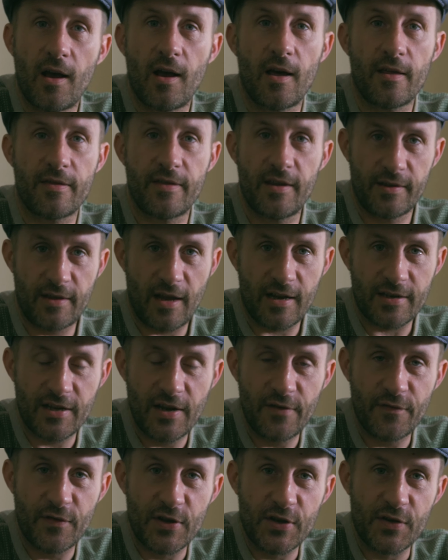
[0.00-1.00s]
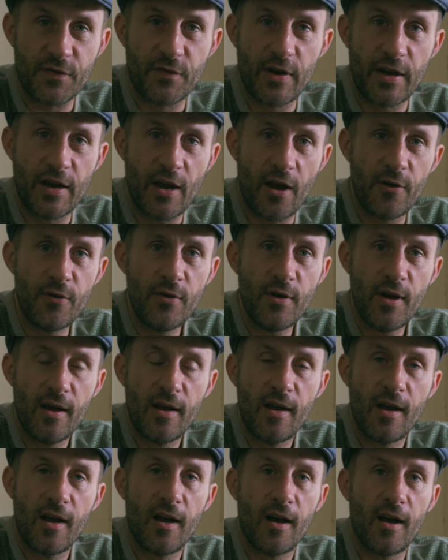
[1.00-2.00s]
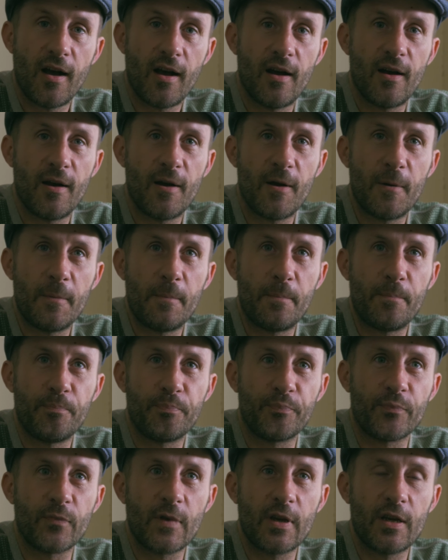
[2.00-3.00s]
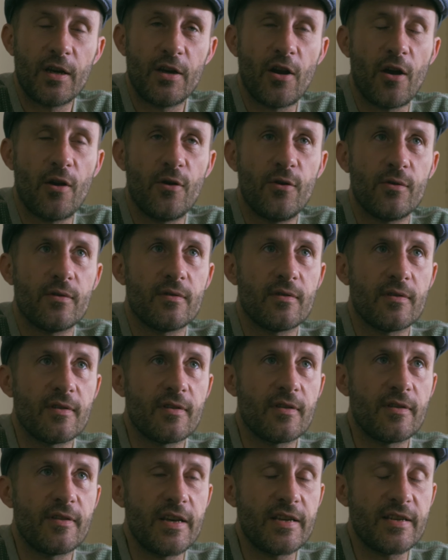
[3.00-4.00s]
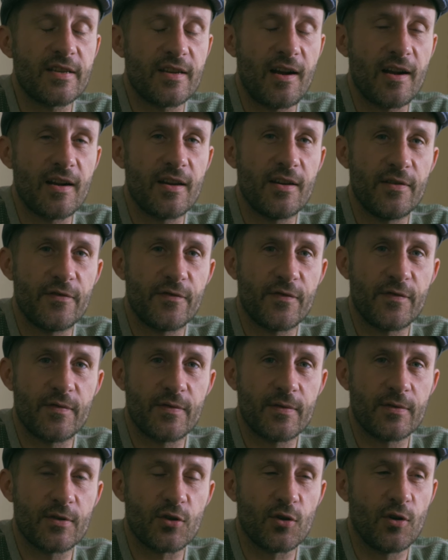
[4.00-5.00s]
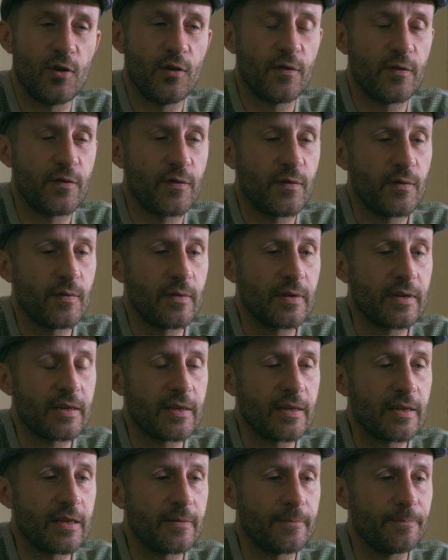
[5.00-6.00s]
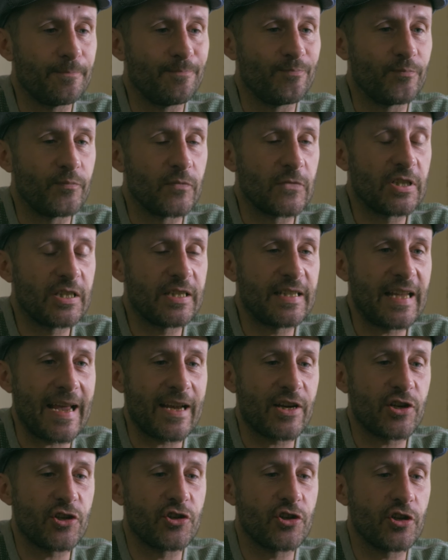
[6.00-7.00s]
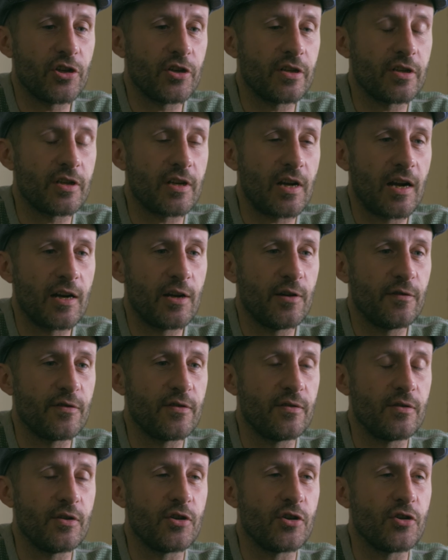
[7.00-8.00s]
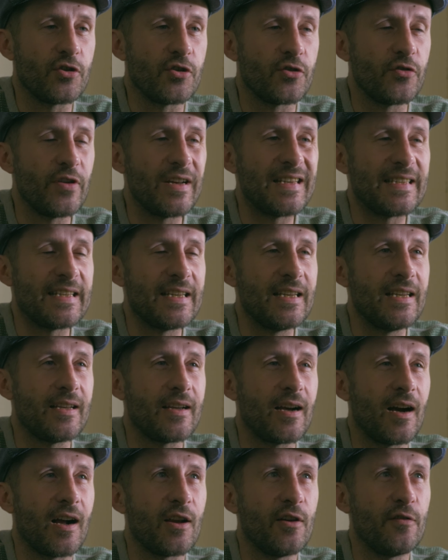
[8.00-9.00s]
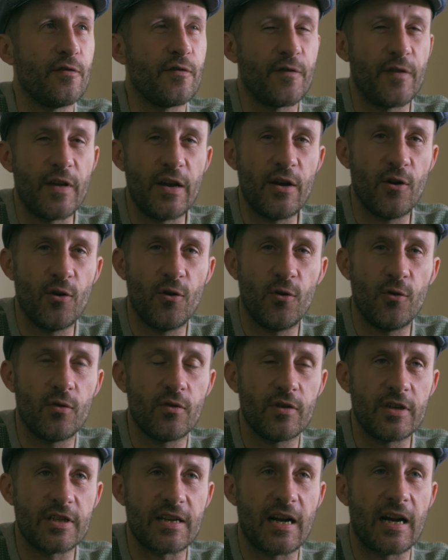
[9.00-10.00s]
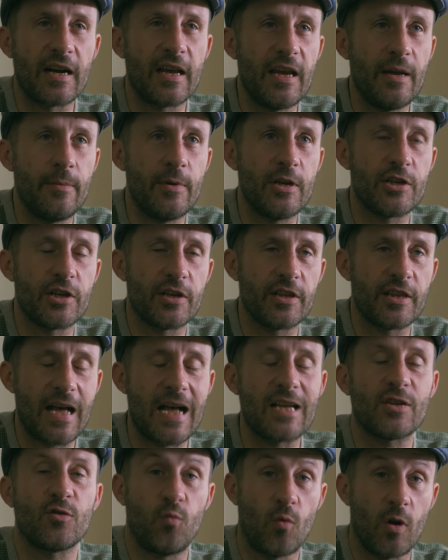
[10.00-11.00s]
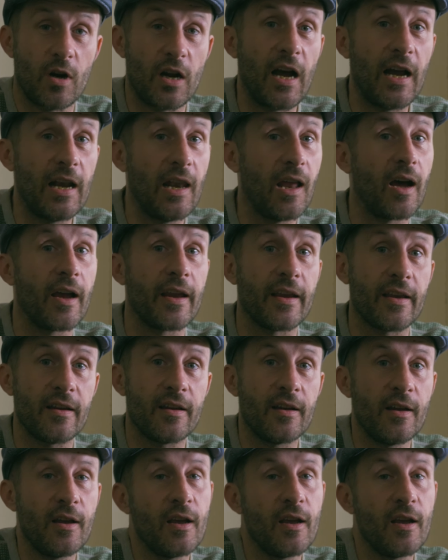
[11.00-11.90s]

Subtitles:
I think that's it for this video. You know, this kind of sort of textured, kind of gritty kind of feel, this kind of image, that's what I like.